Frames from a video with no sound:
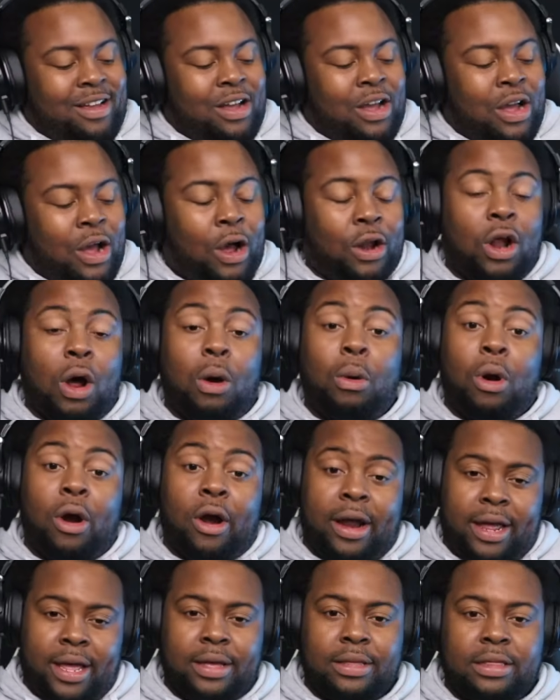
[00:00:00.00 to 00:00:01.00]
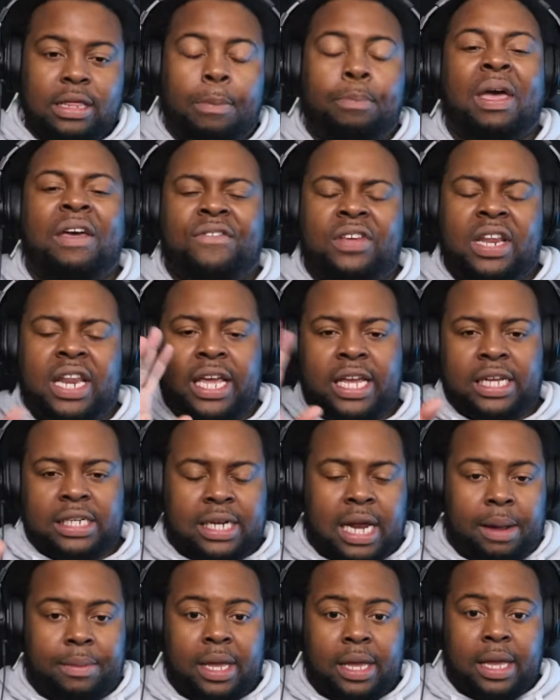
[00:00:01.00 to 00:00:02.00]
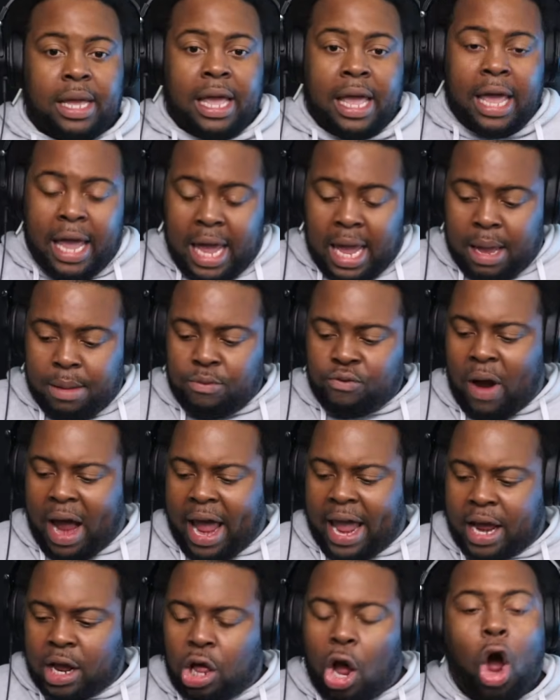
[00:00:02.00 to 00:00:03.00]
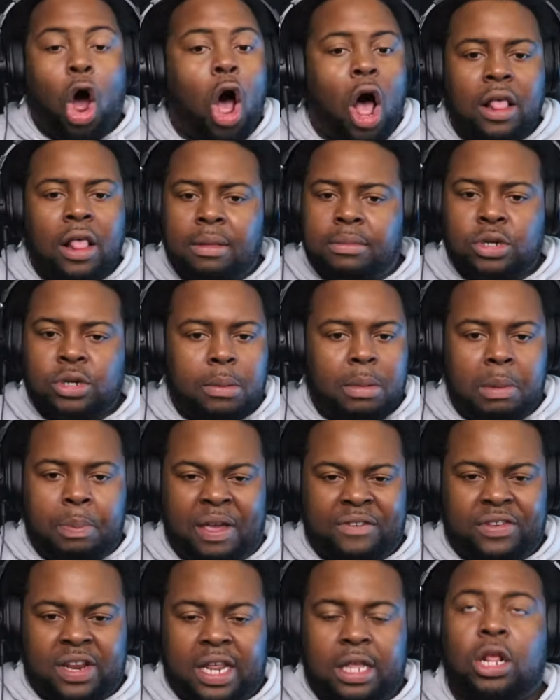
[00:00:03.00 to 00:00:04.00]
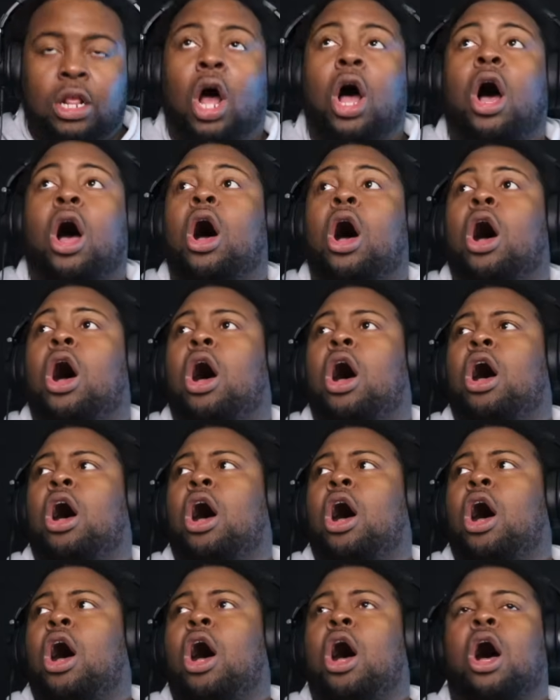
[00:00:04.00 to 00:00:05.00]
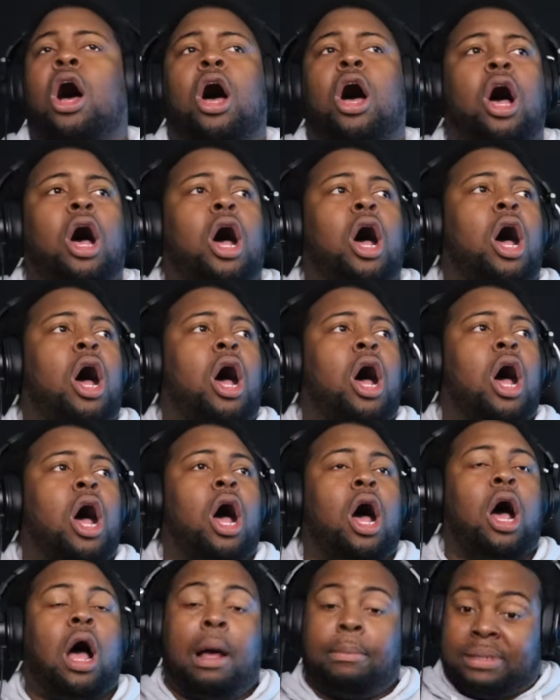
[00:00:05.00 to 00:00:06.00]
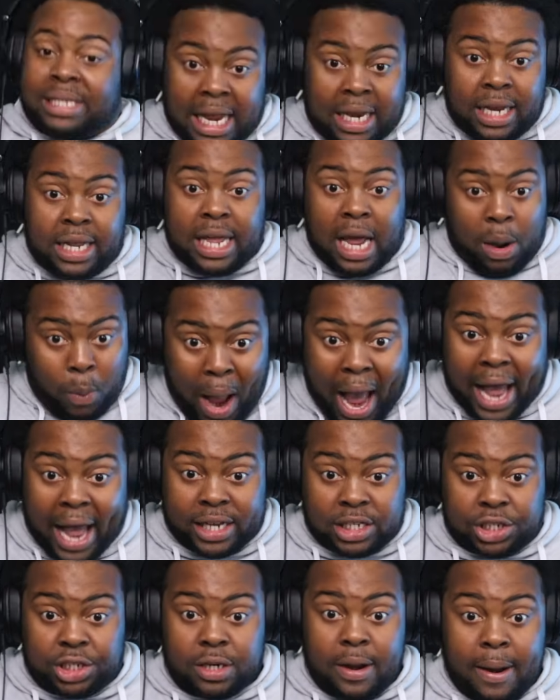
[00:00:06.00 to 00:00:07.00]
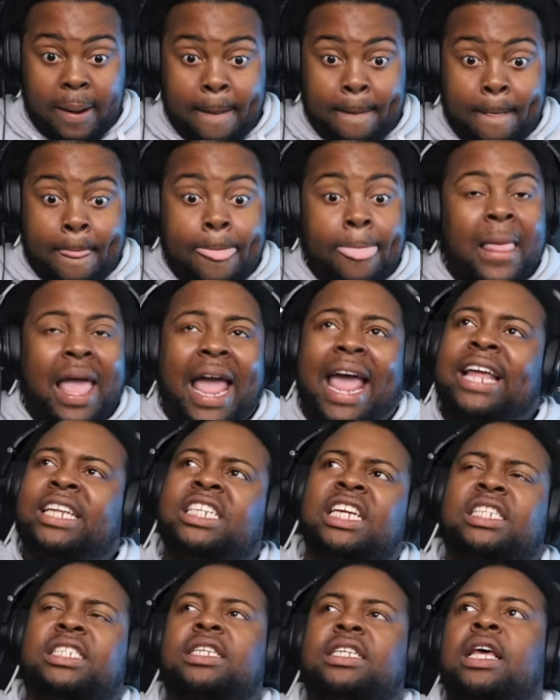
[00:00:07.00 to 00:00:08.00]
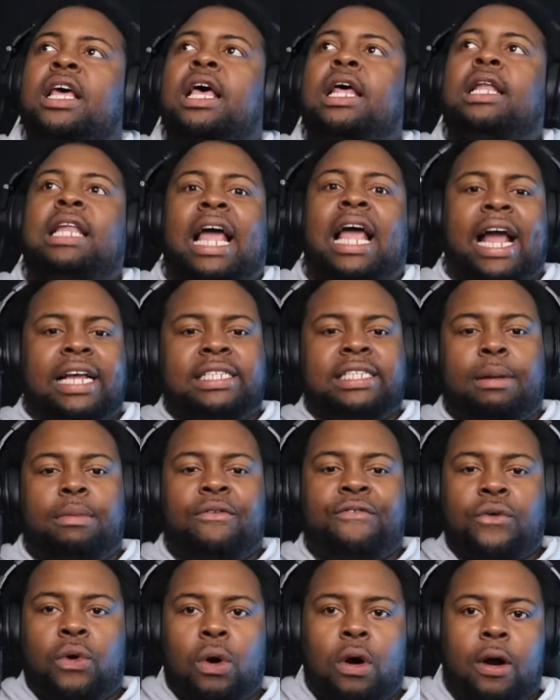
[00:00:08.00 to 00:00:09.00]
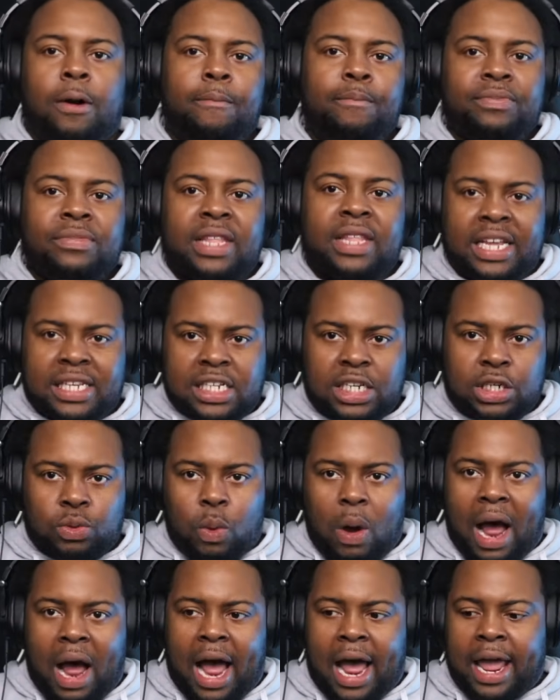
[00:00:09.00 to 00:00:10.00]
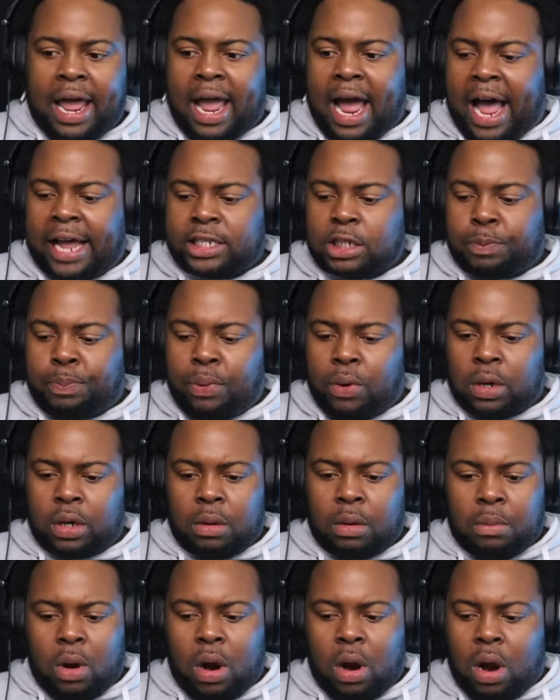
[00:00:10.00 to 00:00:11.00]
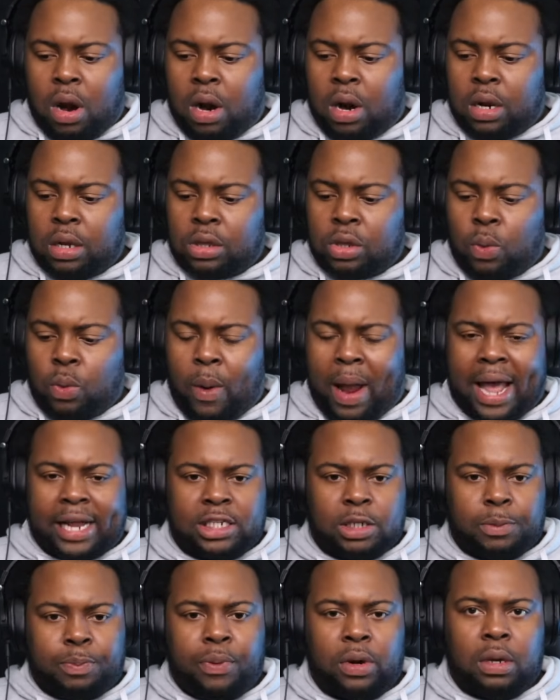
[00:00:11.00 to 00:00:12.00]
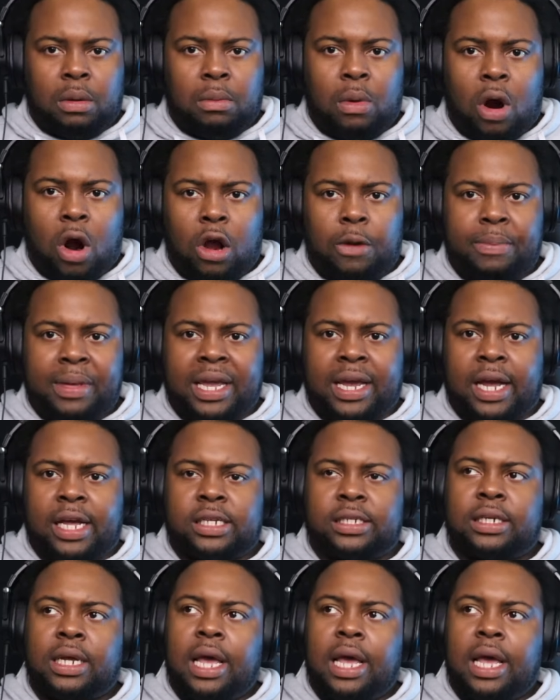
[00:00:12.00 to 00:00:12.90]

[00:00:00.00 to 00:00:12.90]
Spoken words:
Oh, don't worry. The pivoting is coming. Him, Ryan, all of them are going to be pivoting. I'm telling y'all, watch. It's just, like I said before, this is why I support Lamar the way I support Lamar. Because